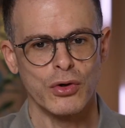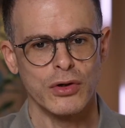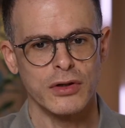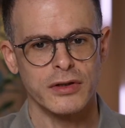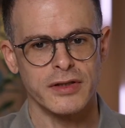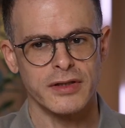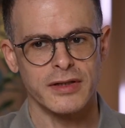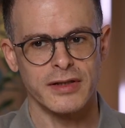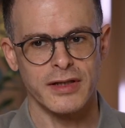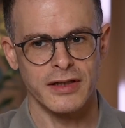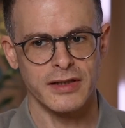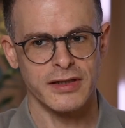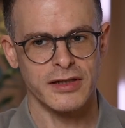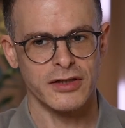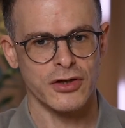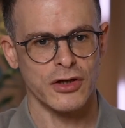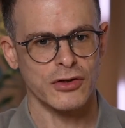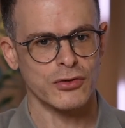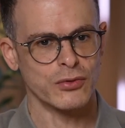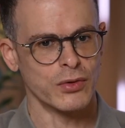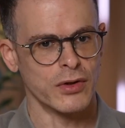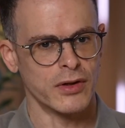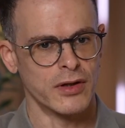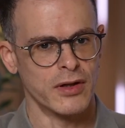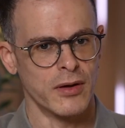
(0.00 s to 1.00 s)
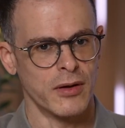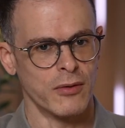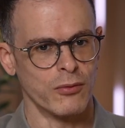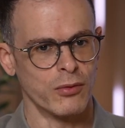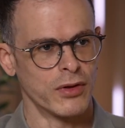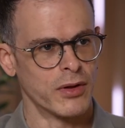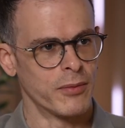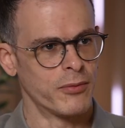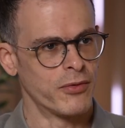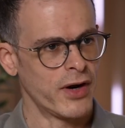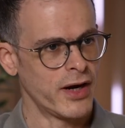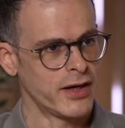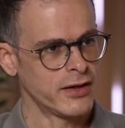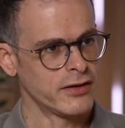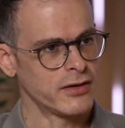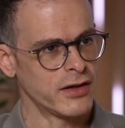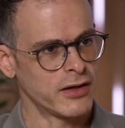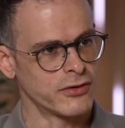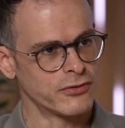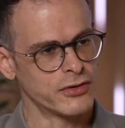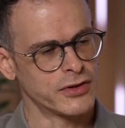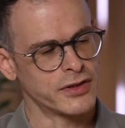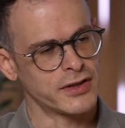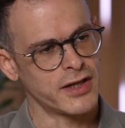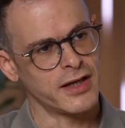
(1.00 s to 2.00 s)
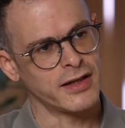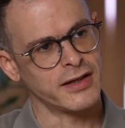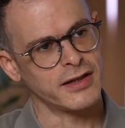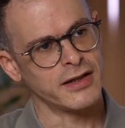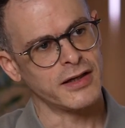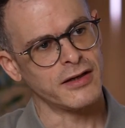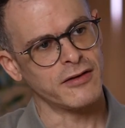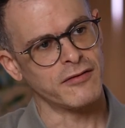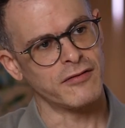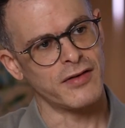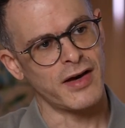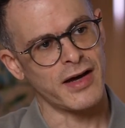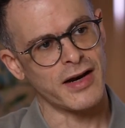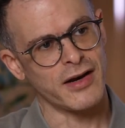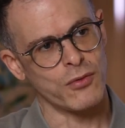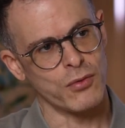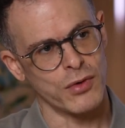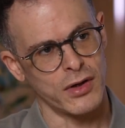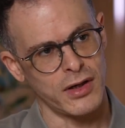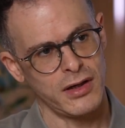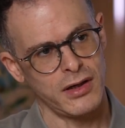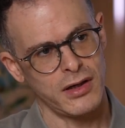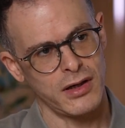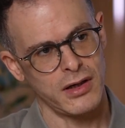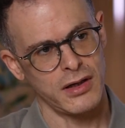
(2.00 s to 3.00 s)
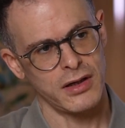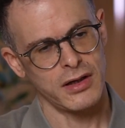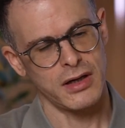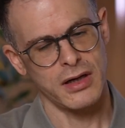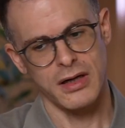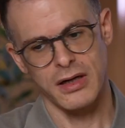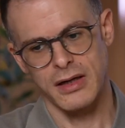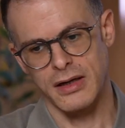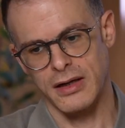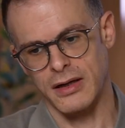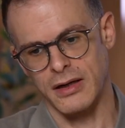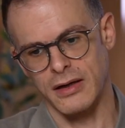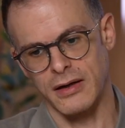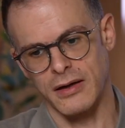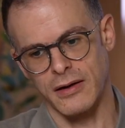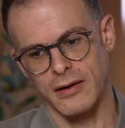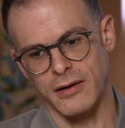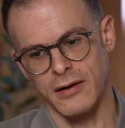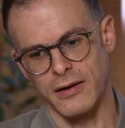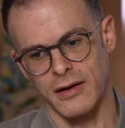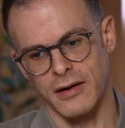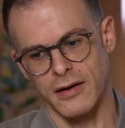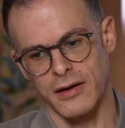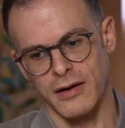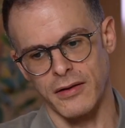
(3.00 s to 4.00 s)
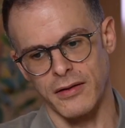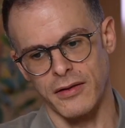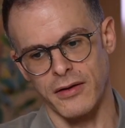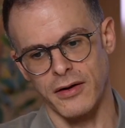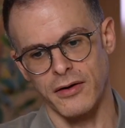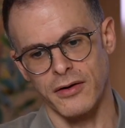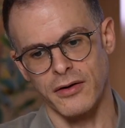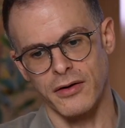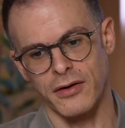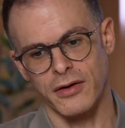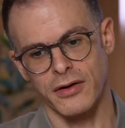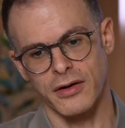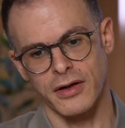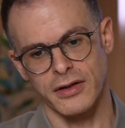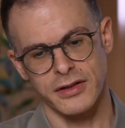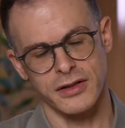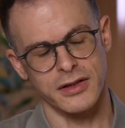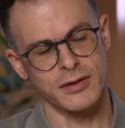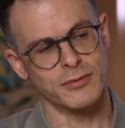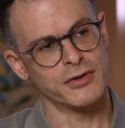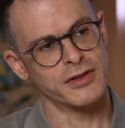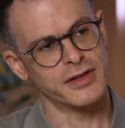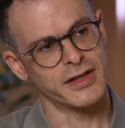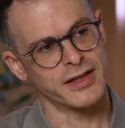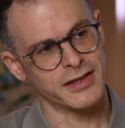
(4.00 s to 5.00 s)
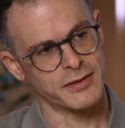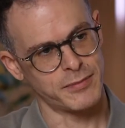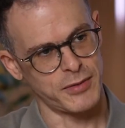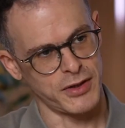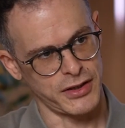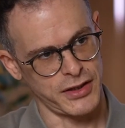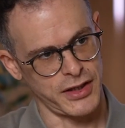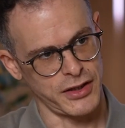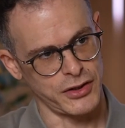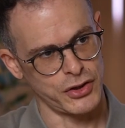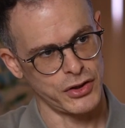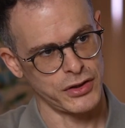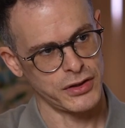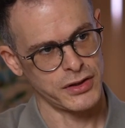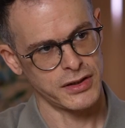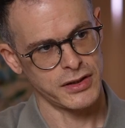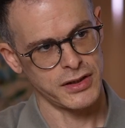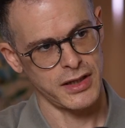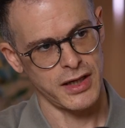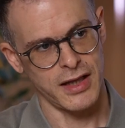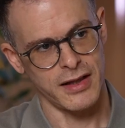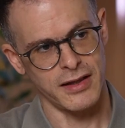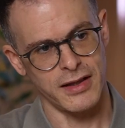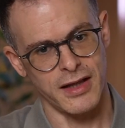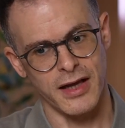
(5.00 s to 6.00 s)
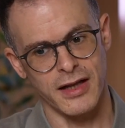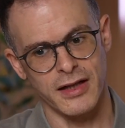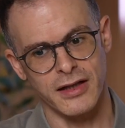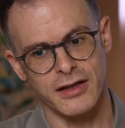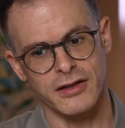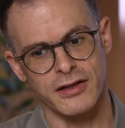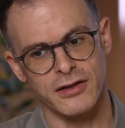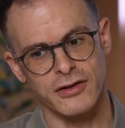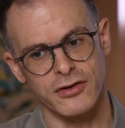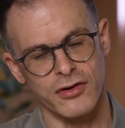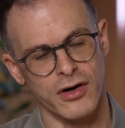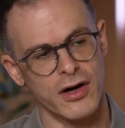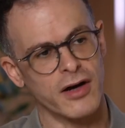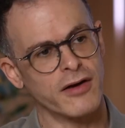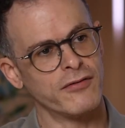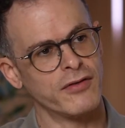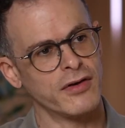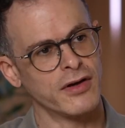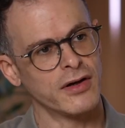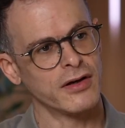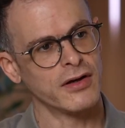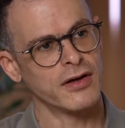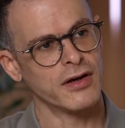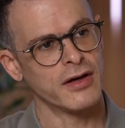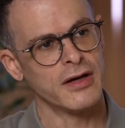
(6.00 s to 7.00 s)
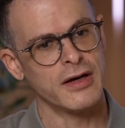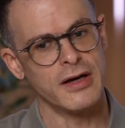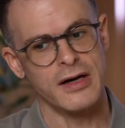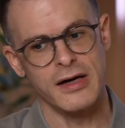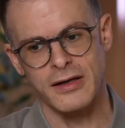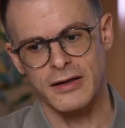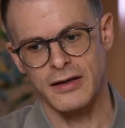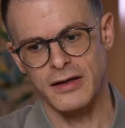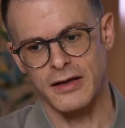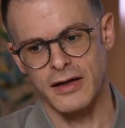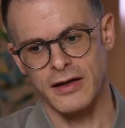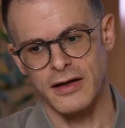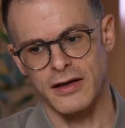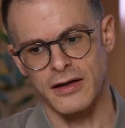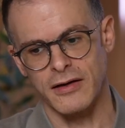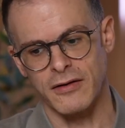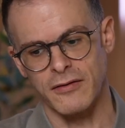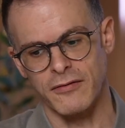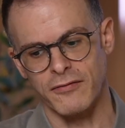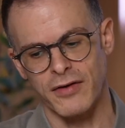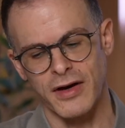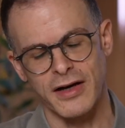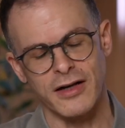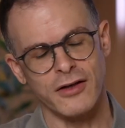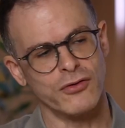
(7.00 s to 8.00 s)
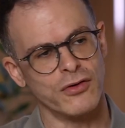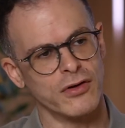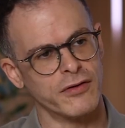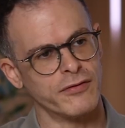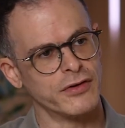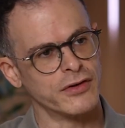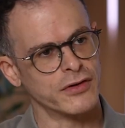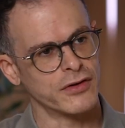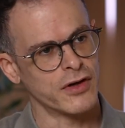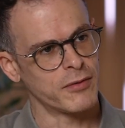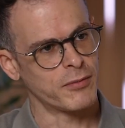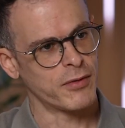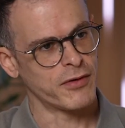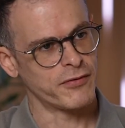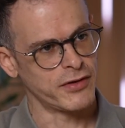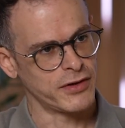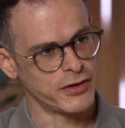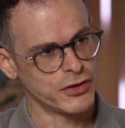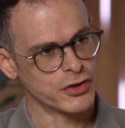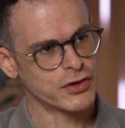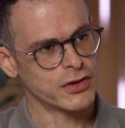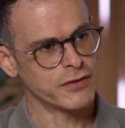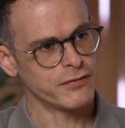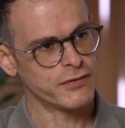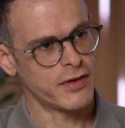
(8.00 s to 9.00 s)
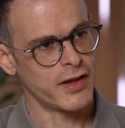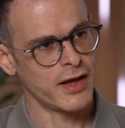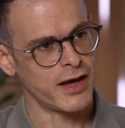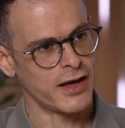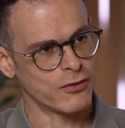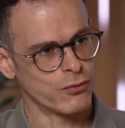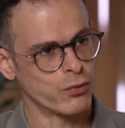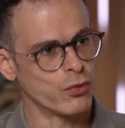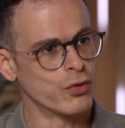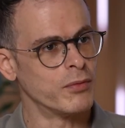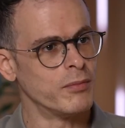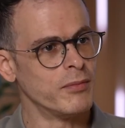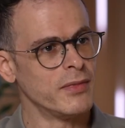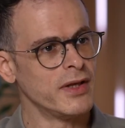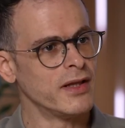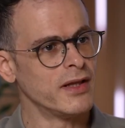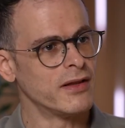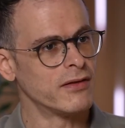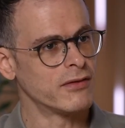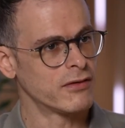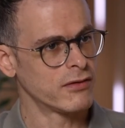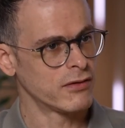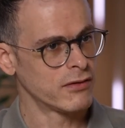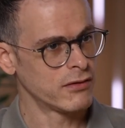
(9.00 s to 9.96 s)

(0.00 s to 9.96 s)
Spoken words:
still starts with the brand, understanding very well their customers' expectations, and then driving a value-driven type of initiative that would meet